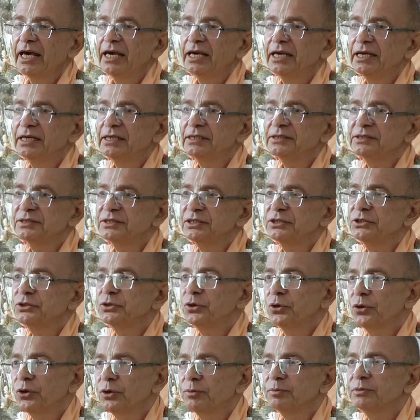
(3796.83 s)
is
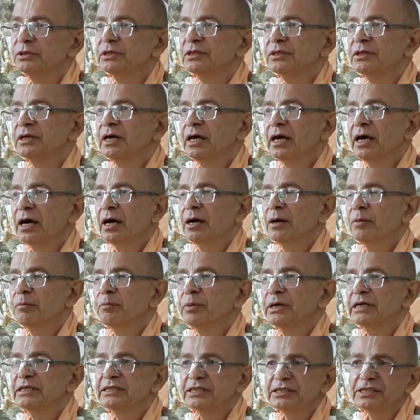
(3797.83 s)
determined
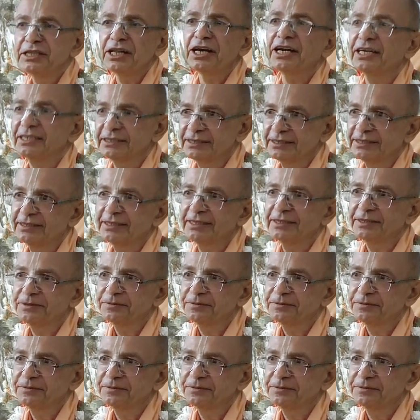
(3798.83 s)
by the trust.